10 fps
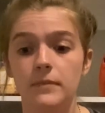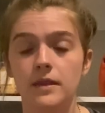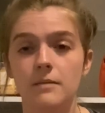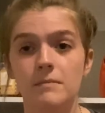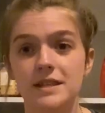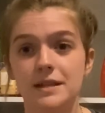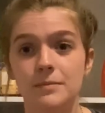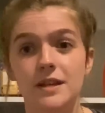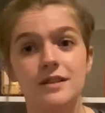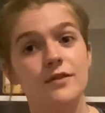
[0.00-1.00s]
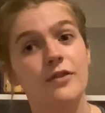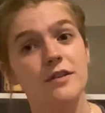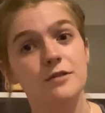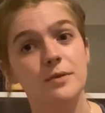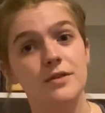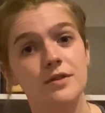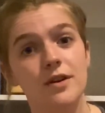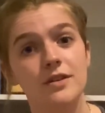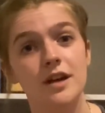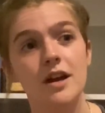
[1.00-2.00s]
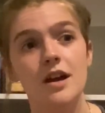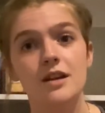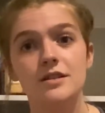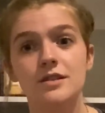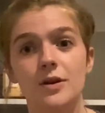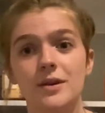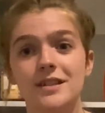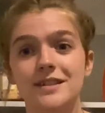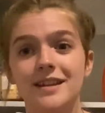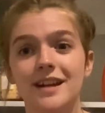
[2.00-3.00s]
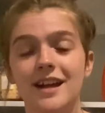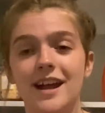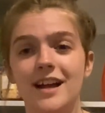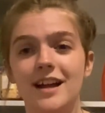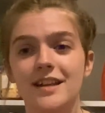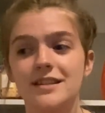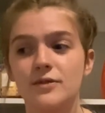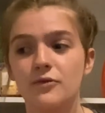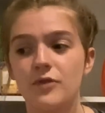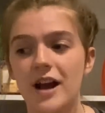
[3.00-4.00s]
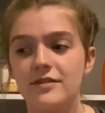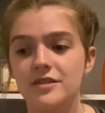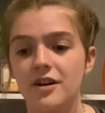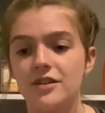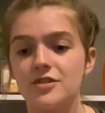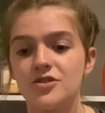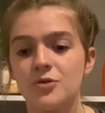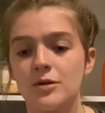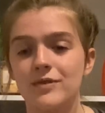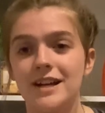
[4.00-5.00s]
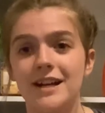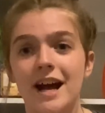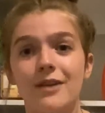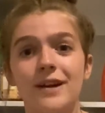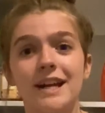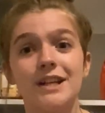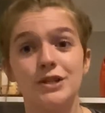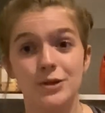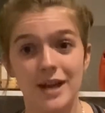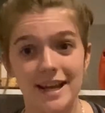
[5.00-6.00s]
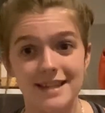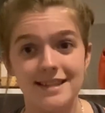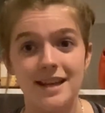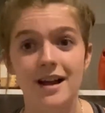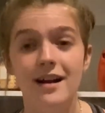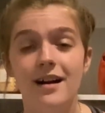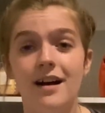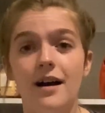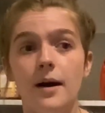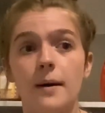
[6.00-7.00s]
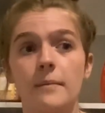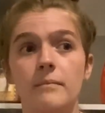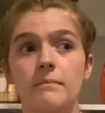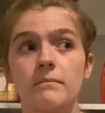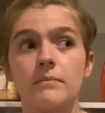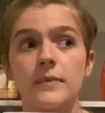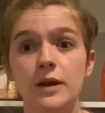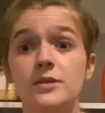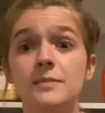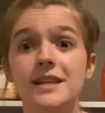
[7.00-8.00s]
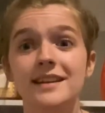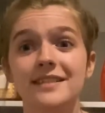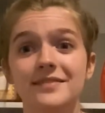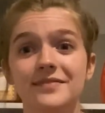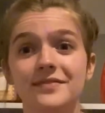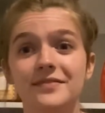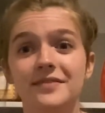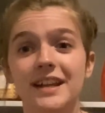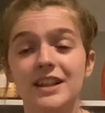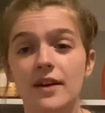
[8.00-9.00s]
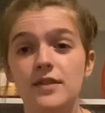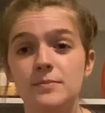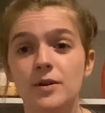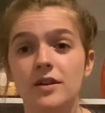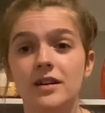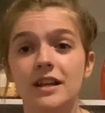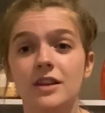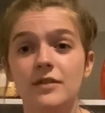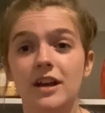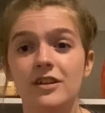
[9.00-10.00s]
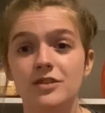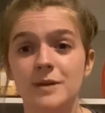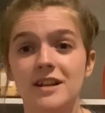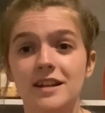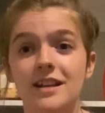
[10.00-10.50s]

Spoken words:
the missing piece of the foster brother's heart. So it's a 5-star. It's a short read. I read it in 2 days. It was amazing, and I love this book, and I love Gary Schmidt.